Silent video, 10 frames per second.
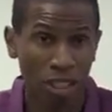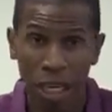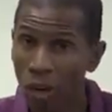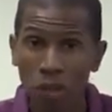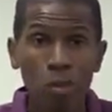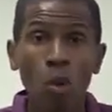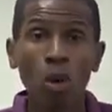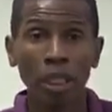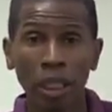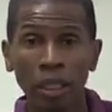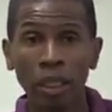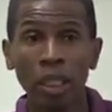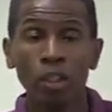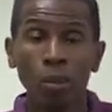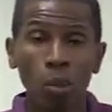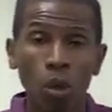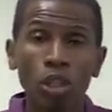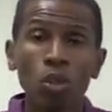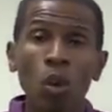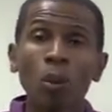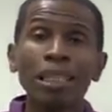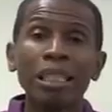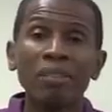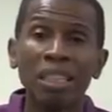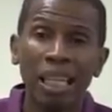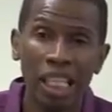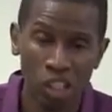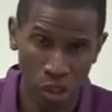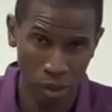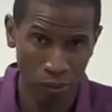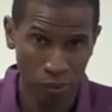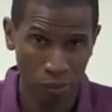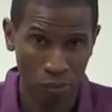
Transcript: So every morning, the more you work with divination,